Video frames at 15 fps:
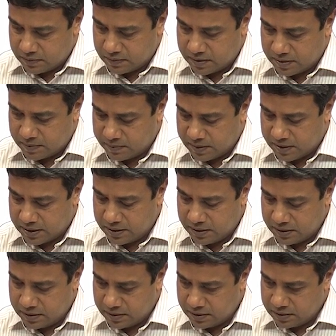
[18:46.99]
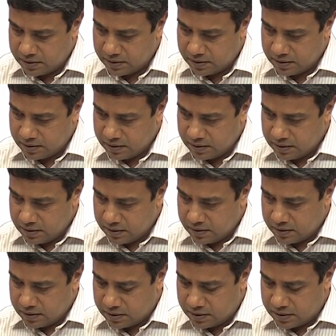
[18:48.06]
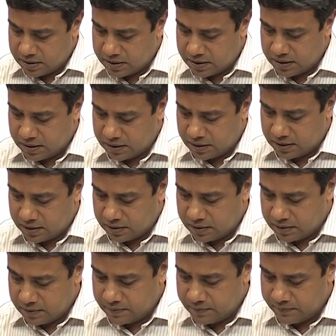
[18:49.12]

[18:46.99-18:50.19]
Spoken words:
1 by r sin theta,